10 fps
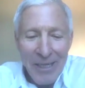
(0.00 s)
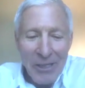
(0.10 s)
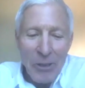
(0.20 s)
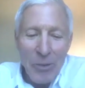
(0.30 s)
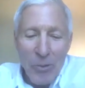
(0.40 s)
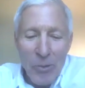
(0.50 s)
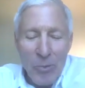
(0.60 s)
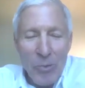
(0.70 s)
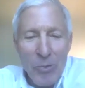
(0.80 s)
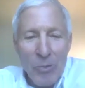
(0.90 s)

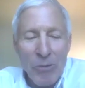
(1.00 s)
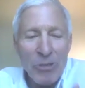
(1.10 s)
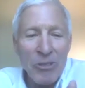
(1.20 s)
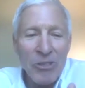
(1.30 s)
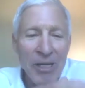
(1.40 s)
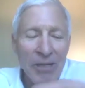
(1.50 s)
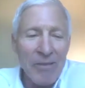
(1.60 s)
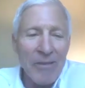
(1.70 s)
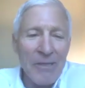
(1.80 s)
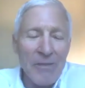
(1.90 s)
what would you say to
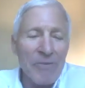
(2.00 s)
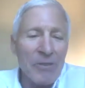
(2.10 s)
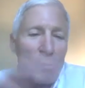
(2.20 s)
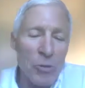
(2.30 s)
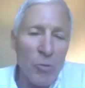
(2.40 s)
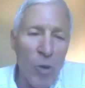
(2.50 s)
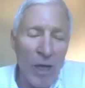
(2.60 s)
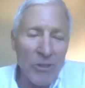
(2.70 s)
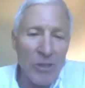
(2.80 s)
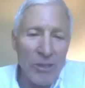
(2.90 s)
the individuals
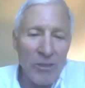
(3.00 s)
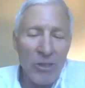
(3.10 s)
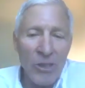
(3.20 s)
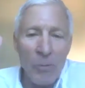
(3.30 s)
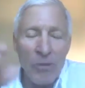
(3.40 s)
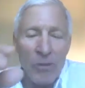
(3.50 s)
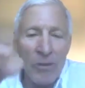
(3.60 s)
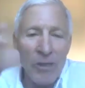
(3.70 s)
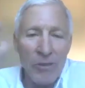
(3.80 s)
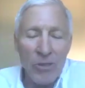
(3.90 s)
watching? Some
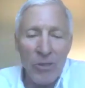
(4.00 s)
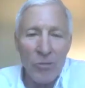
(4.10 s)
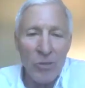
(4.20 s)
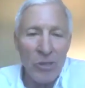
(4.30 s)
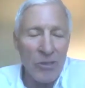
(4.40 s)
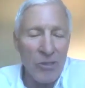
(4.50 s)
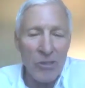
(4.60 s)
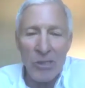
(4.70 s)
are associates and